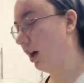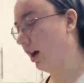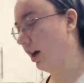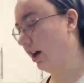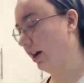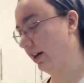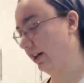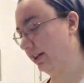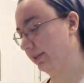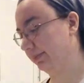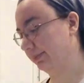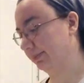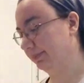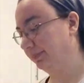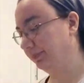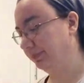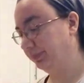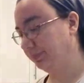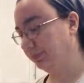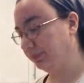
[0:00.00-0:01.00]
Um,
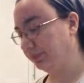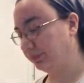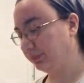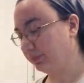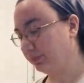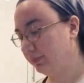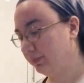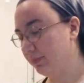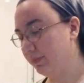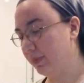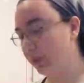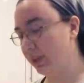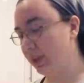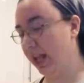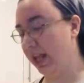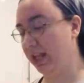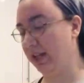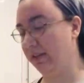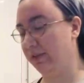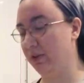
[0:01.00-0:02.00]

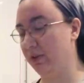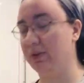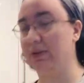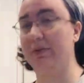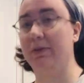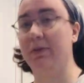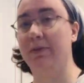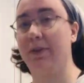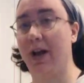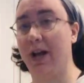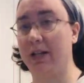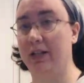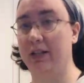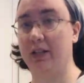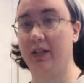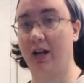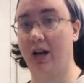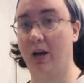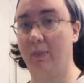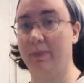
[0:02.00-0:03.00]
And if you can find a
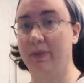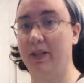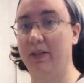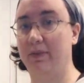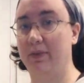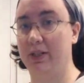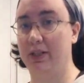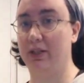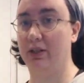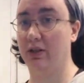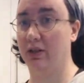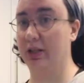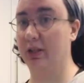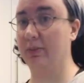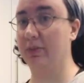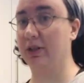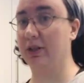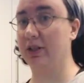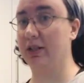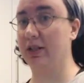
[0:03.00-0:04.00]
copy of this cookie
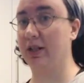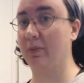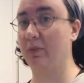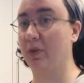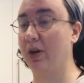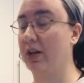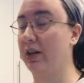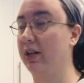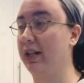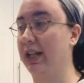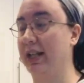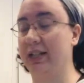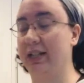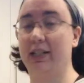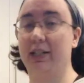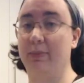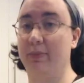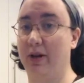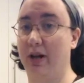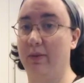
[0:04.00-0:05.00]
book somewhere, it's
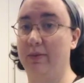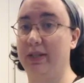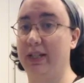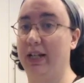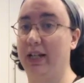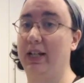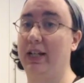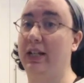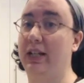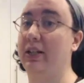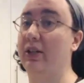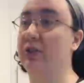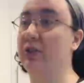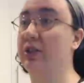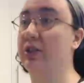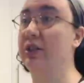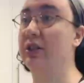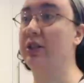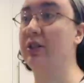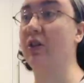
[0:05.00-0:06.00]
the bomb diggity. There's
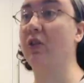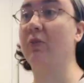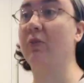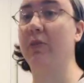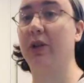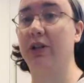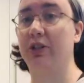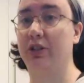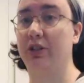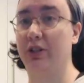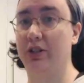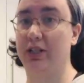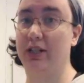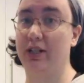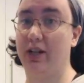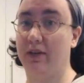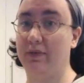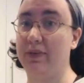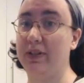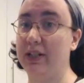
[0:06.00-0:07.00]
so much good
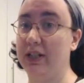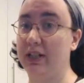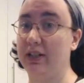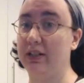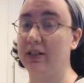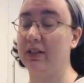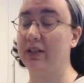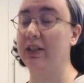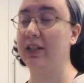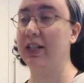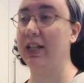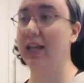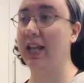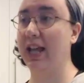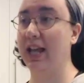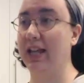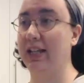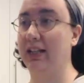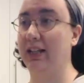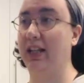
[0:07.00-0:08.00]
stuff in here.
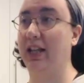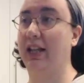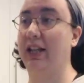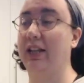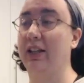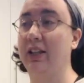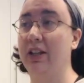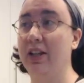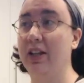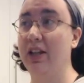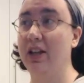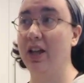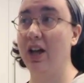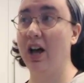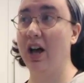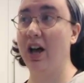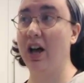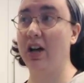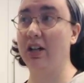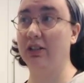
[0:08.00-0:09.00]
And like
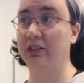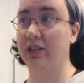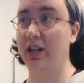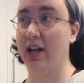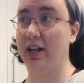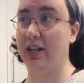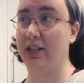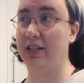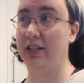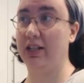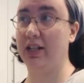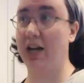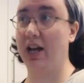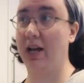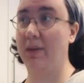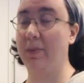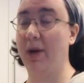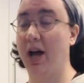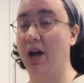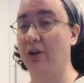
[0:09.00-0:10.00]
a lot of the
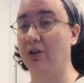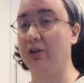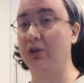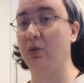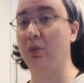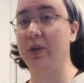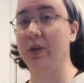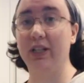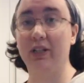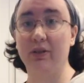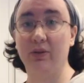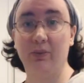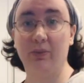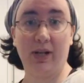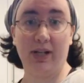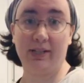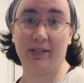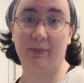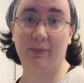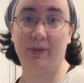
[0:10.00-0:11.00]
time, I'll tweak
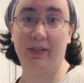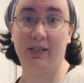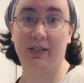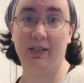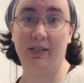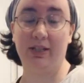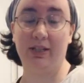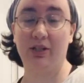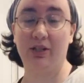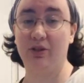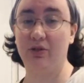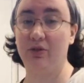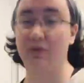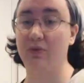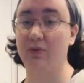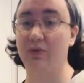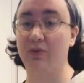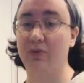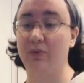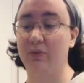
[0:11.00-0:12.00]
recipes to
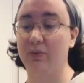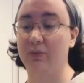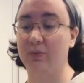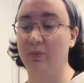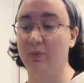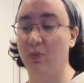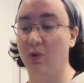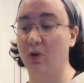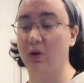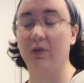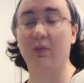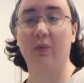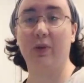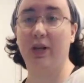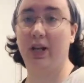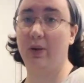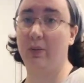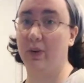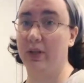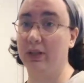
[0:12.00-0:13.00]
do more of what
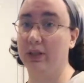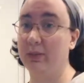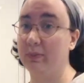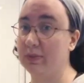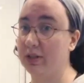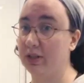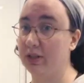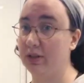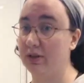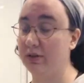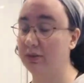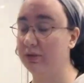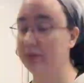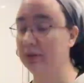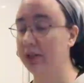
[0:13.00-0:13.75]
I want them to do.